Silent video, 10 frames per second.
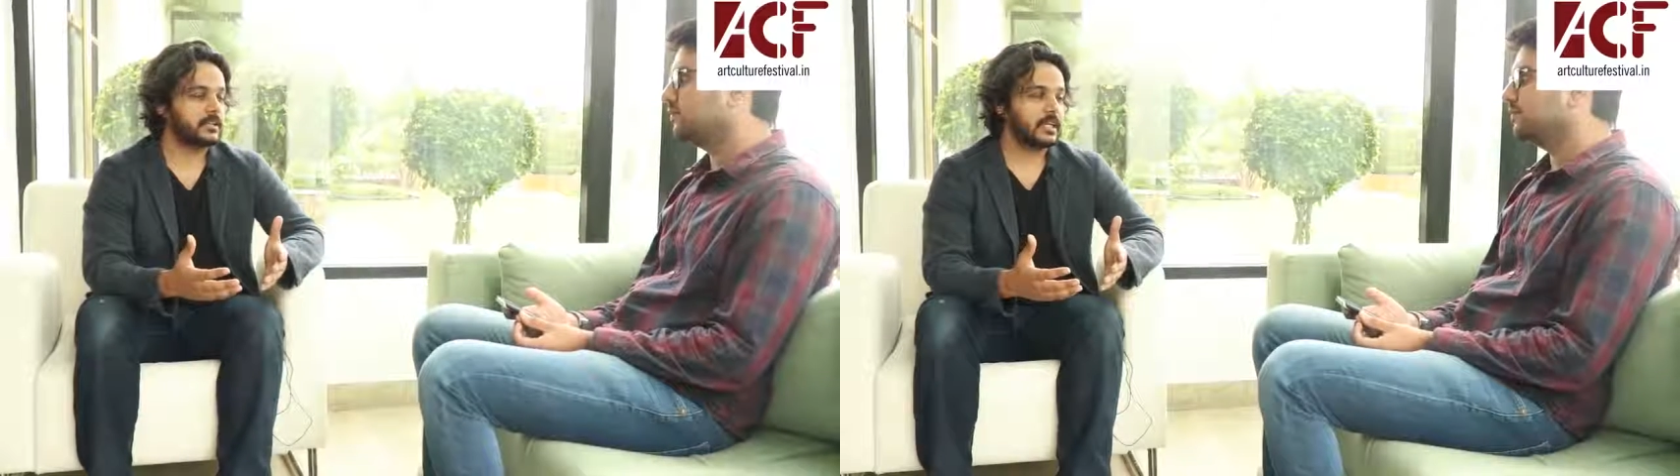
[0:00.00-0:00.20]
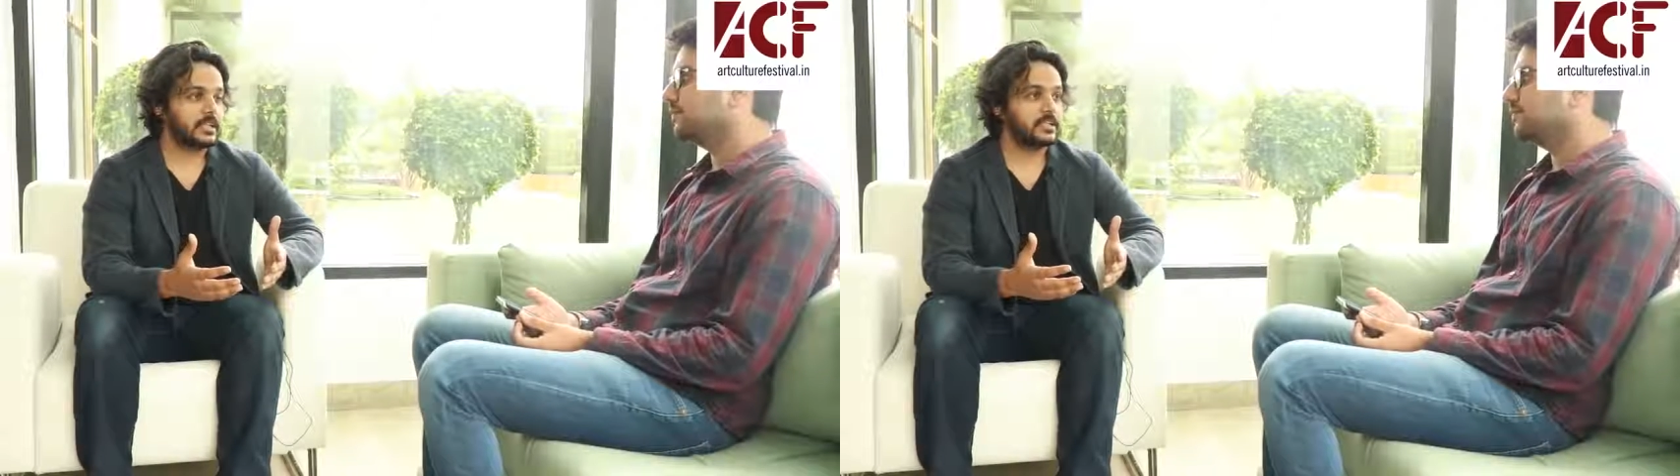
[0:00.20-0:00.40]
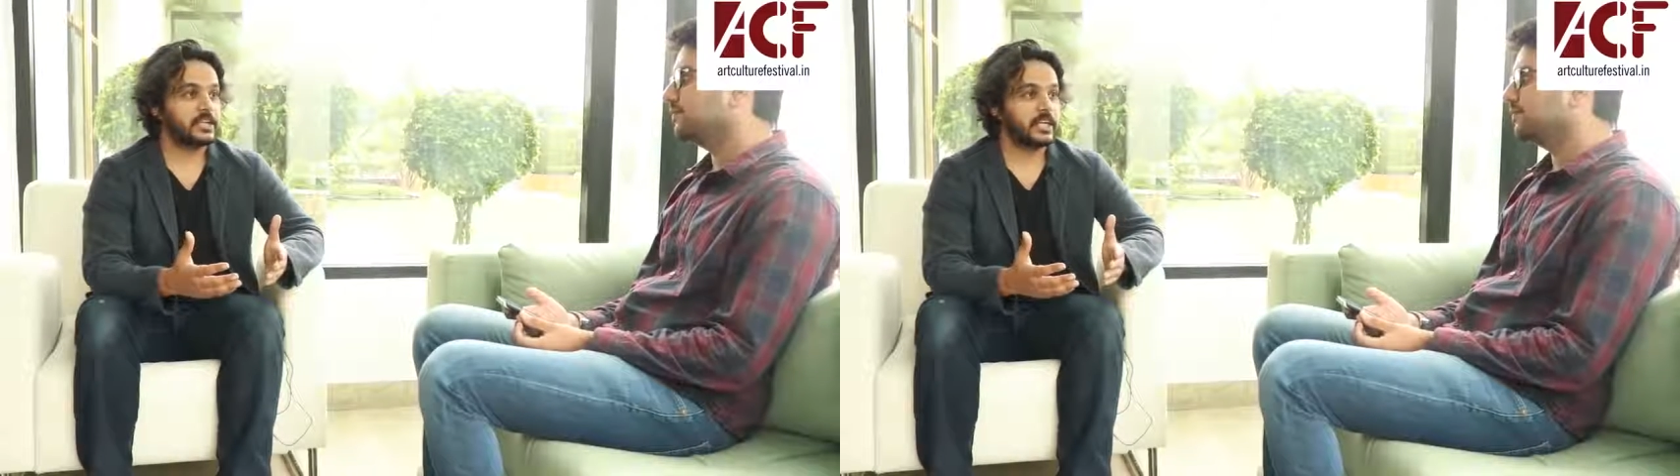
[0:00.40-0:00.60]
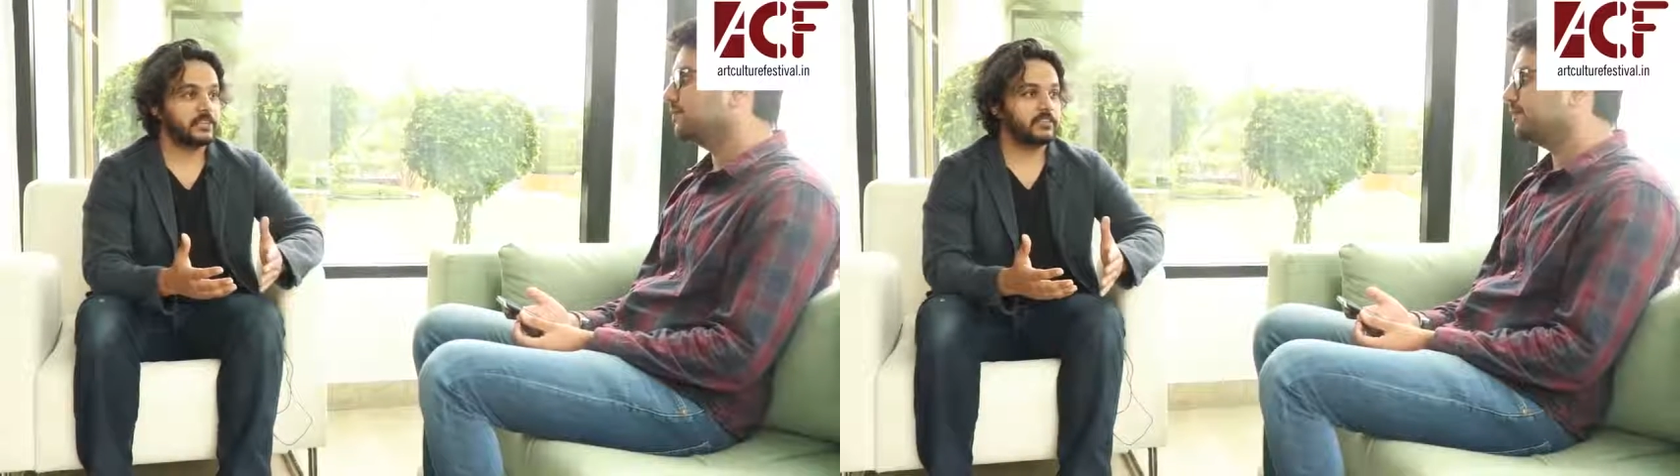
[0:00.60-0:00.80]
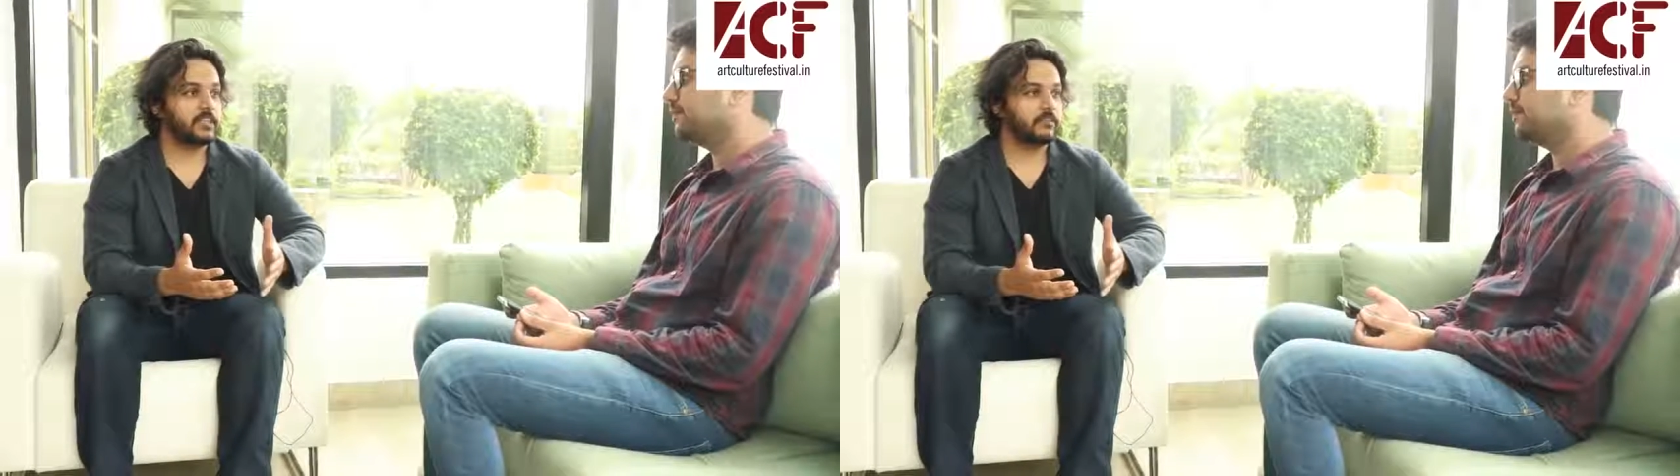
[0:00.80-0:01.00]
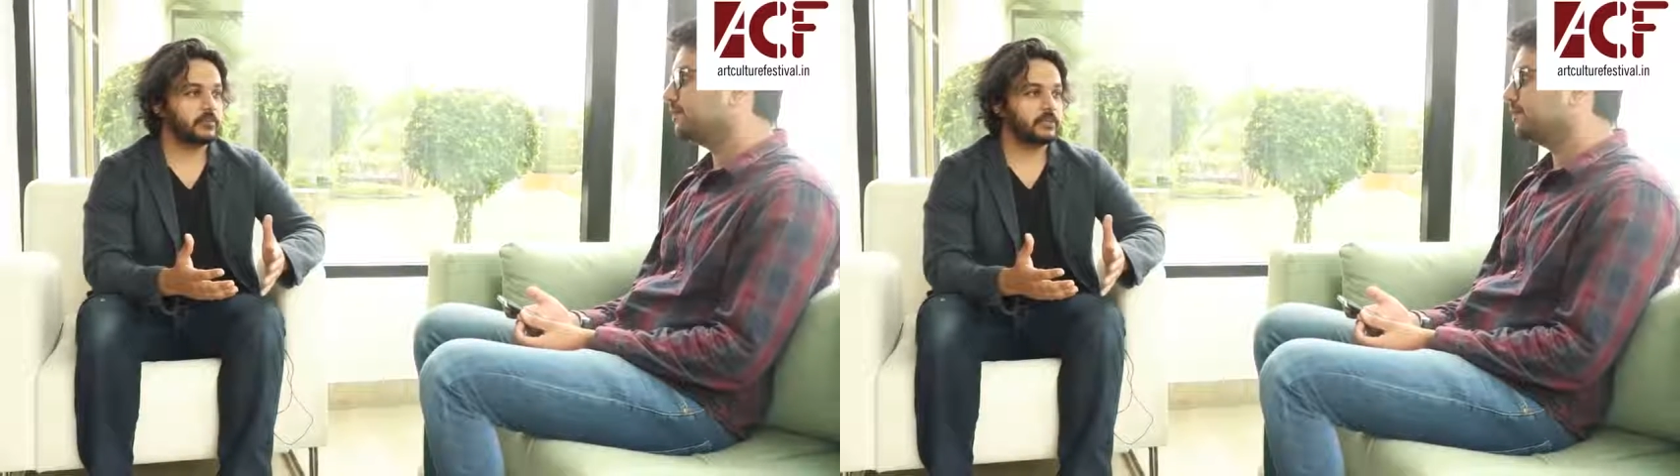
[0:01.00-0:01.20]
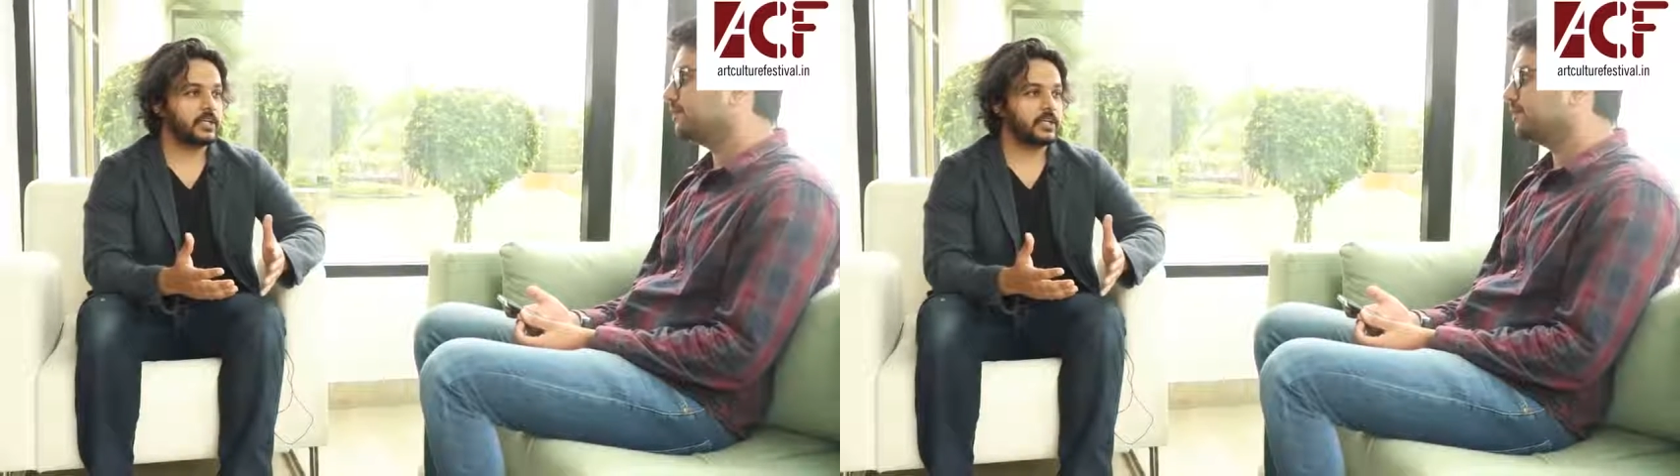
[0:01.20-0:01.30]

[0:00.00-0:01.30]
then creativity would